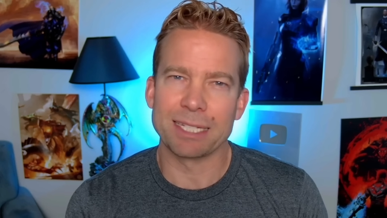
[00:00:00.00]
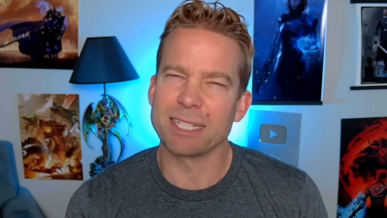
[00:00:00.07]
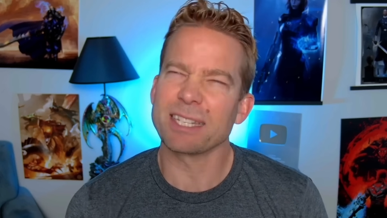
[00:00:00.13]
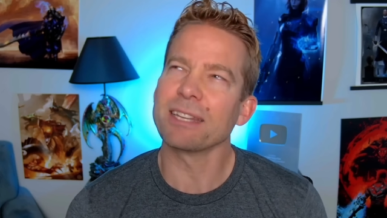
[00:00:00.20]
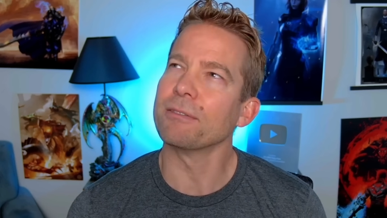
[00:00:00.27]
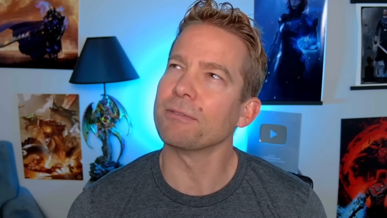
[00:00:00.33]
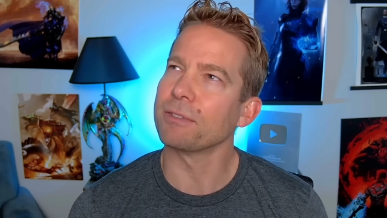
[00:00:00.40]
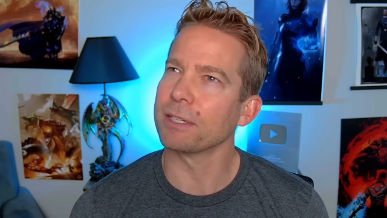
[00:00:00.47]
just
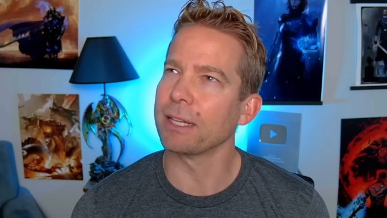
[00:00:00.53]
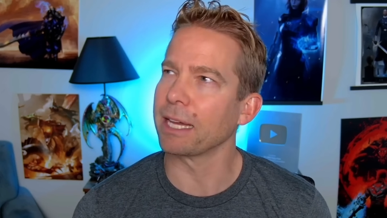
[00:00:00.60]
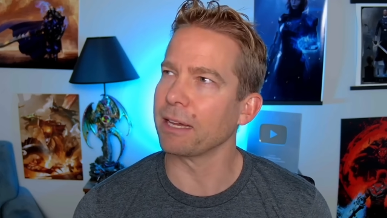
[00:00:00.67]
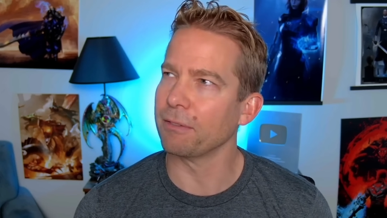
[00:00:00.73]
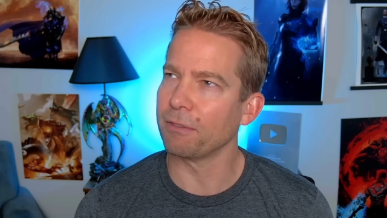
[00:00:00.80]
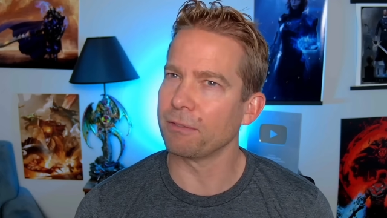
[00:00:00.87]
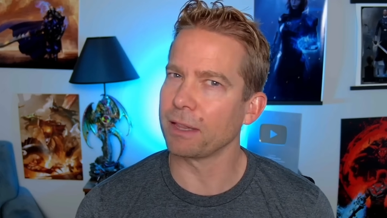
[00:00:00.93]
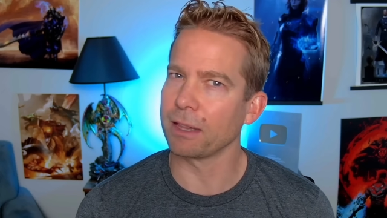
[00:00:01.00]
didn't feel like
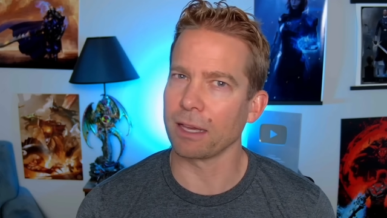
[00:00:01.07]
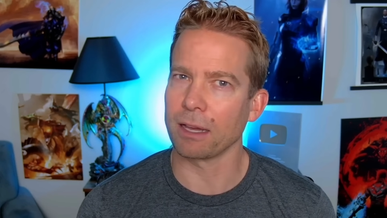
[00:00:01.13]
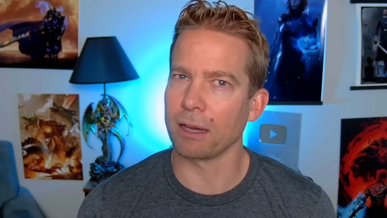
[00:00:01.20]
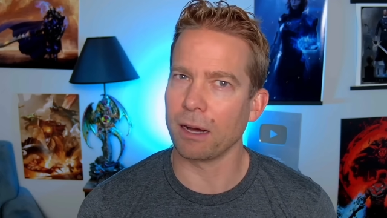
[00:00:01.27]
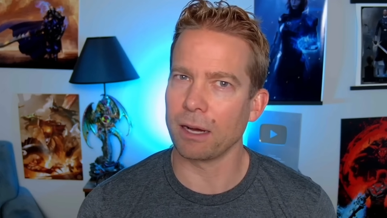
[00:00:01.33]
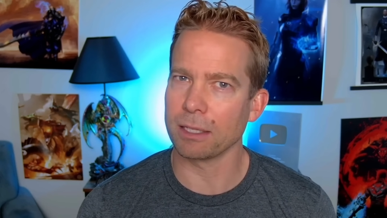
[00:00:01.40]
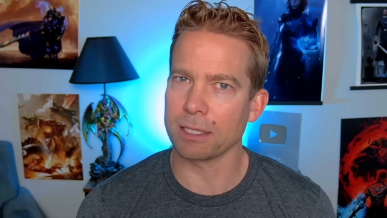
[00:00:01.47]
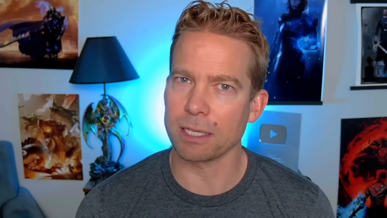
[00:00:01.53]
it fit the
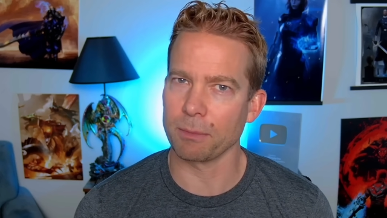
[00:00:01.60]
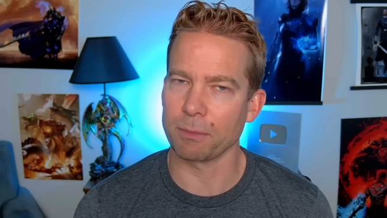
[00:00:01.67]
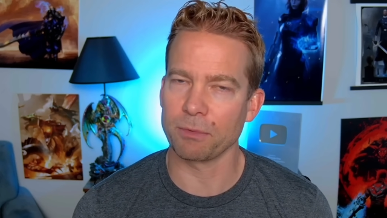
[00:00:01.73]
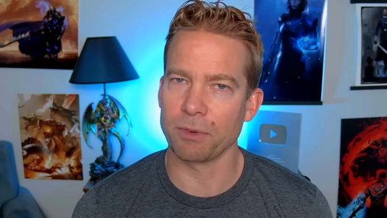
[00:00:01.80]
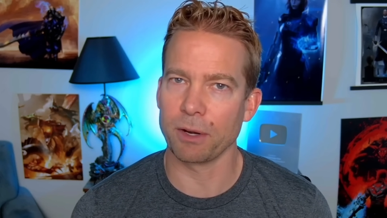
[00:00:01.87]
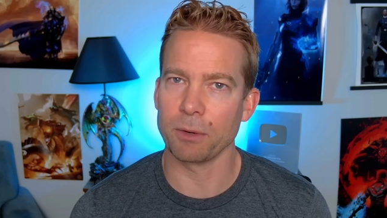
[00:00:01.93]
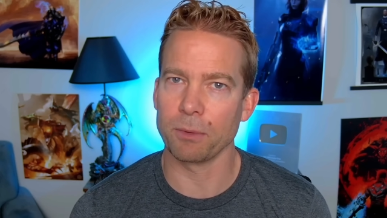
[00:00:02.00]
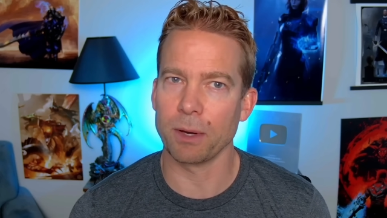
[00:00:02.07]
concept
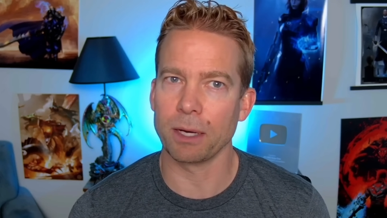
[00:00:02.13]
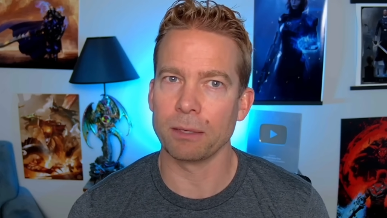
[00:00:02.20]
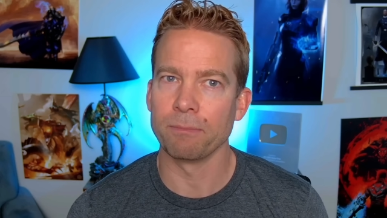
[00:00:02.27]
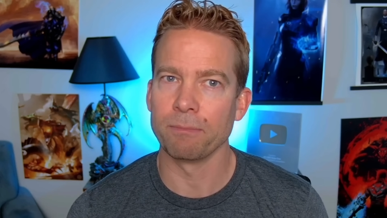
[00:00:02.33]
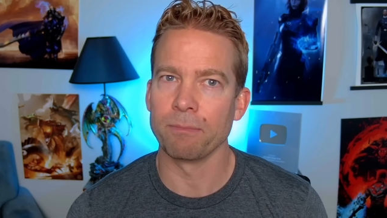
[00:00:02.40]
very well.